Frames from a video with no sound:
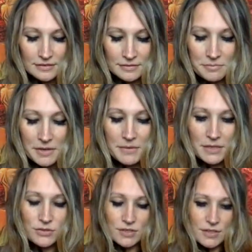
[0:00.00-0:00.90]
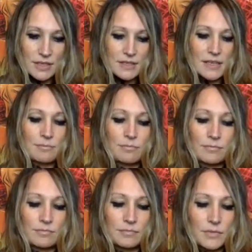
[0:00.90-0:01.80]
maybe it's just because I'm
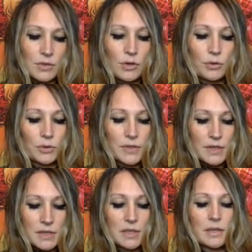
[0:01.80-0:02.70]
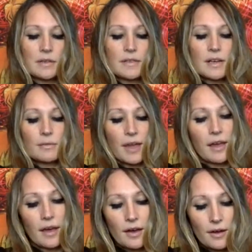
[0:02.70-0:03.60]
cold in here. There we
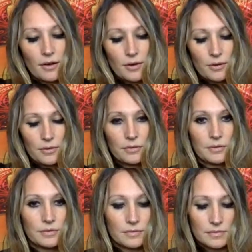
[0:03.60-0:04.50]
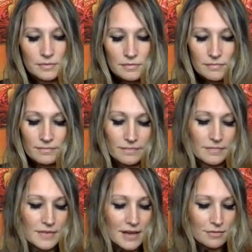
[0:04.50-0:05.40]
go.
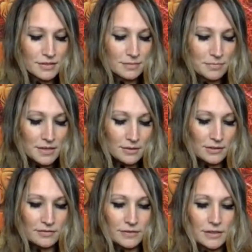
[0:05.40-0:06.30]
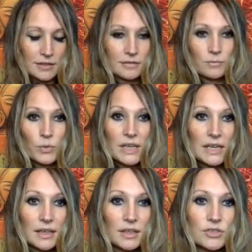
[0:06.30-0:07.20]
That was beautiful. We need
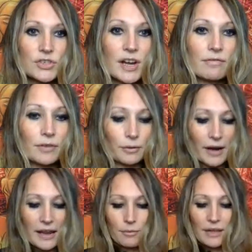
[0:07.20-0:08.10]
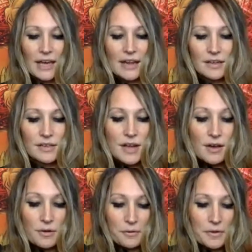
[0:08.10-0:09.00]
a good shuffle, right? We got to
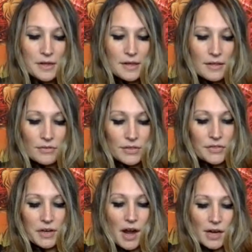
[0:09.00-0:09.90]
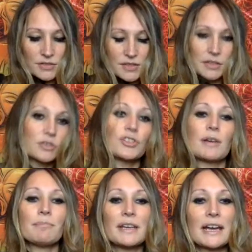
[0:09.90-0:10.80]
know that the cards that are
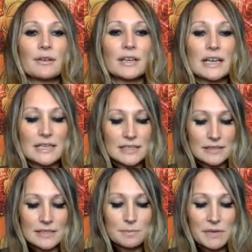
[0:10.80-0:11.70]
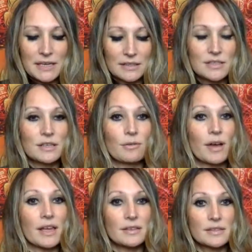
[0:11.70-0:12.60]
jumping out at us and speaking to
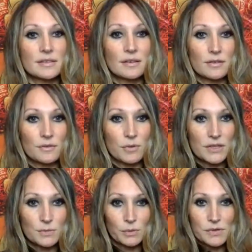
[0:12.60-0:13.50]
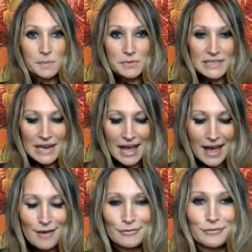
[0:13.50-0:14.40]
us are the ones we're supposed to
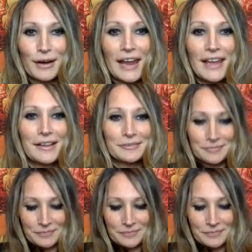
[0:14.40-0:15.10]
have, right?